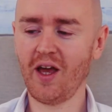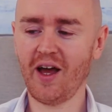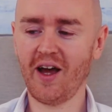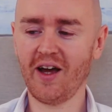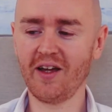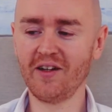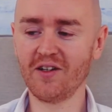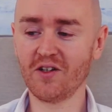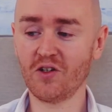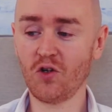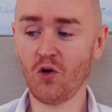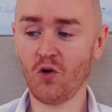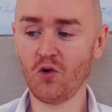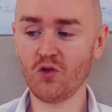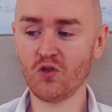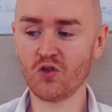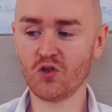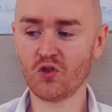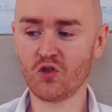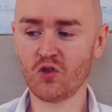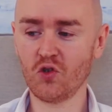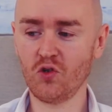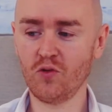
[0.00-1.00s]
and it
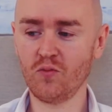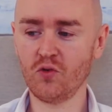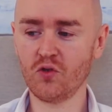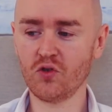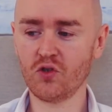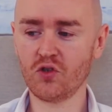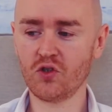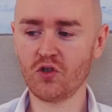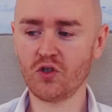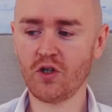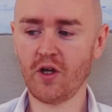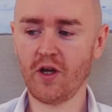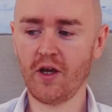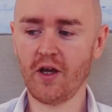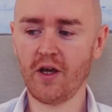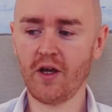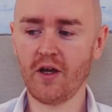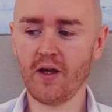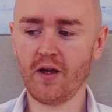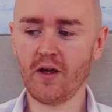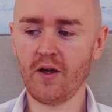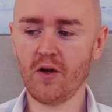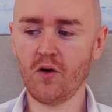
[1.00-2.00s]
causes so much
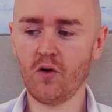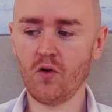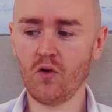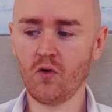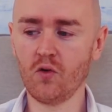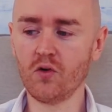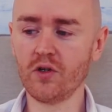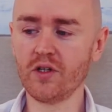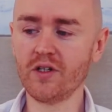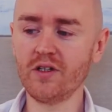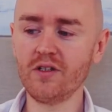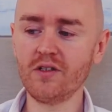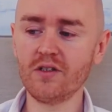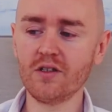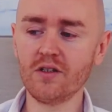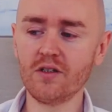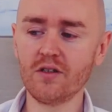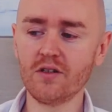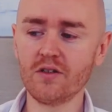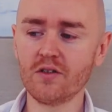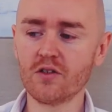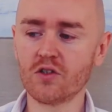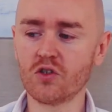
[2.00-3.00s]

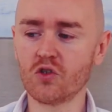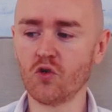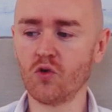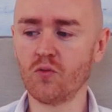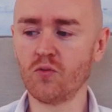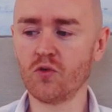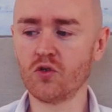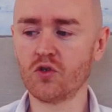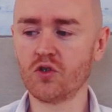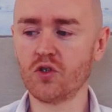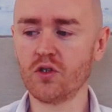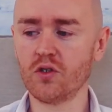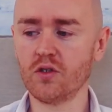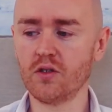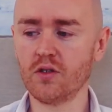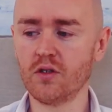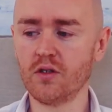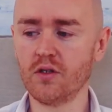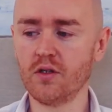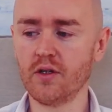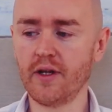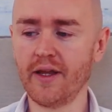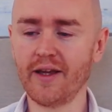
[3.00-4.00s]
uneasiness, so much
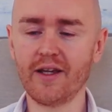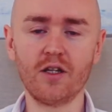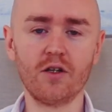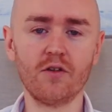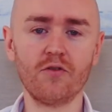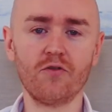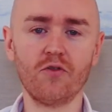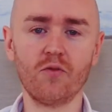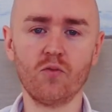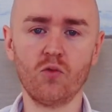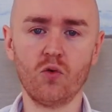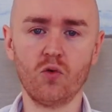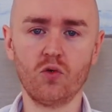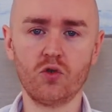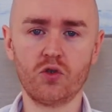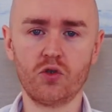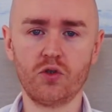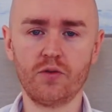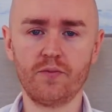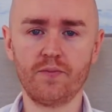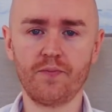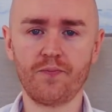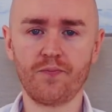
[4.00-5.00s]
negative
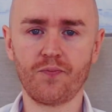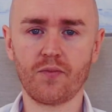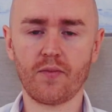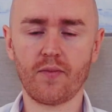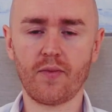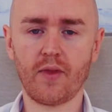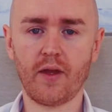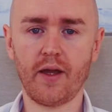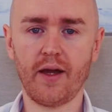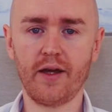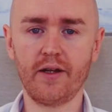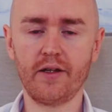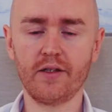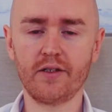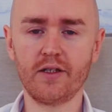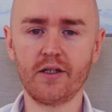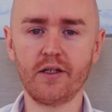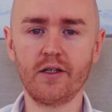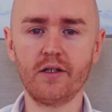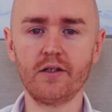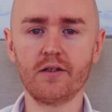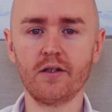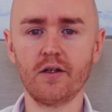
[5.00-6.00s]
emotion, and it's
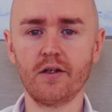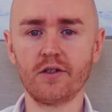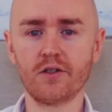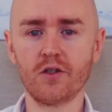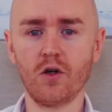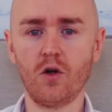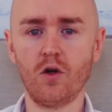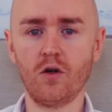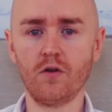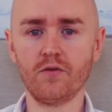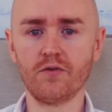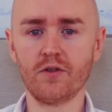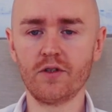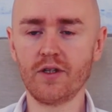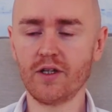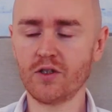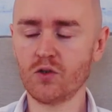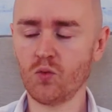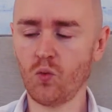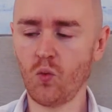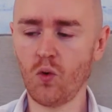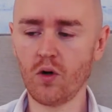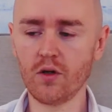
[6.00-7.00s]
easily solved.
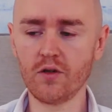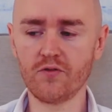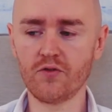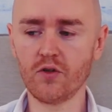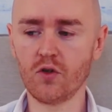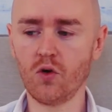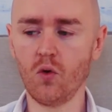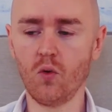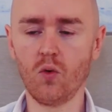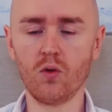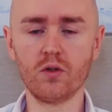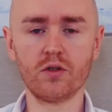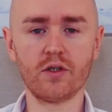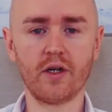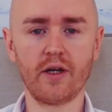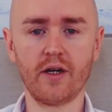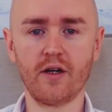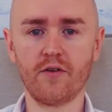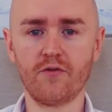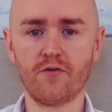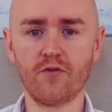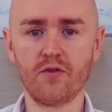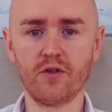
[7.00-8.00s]
That's one of the goals I
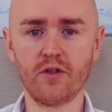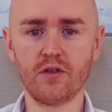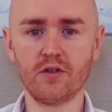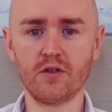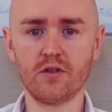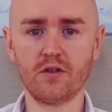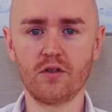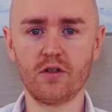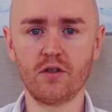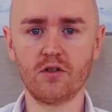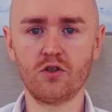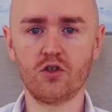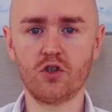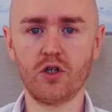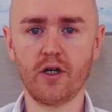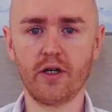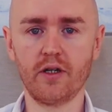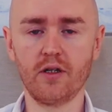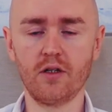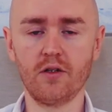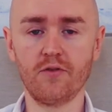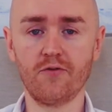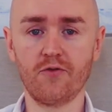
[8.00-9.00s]
have for this, this
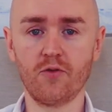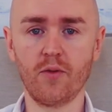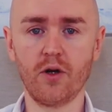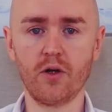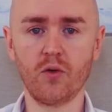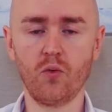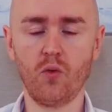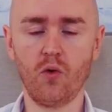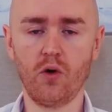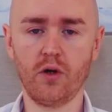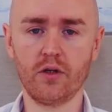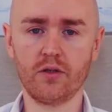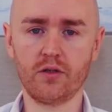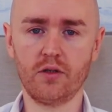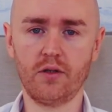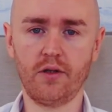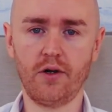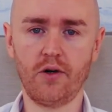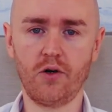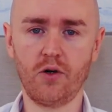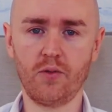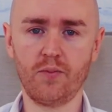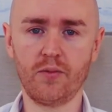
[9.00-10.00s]
channel, for my work as a
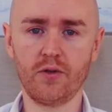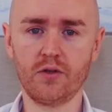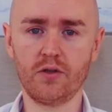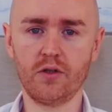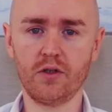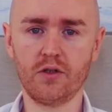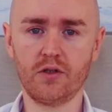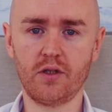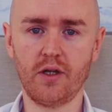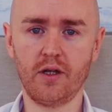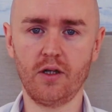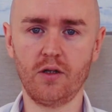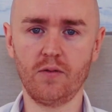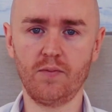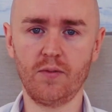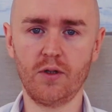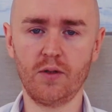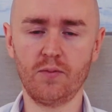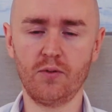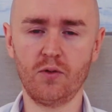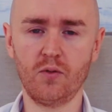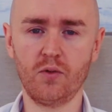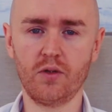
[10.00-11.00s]
therapist, is to help
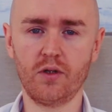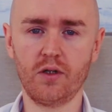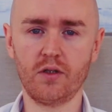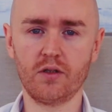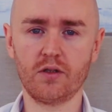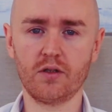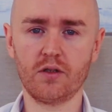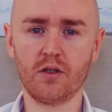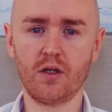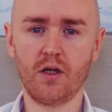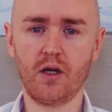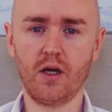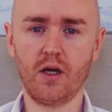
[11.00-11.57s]
people with this.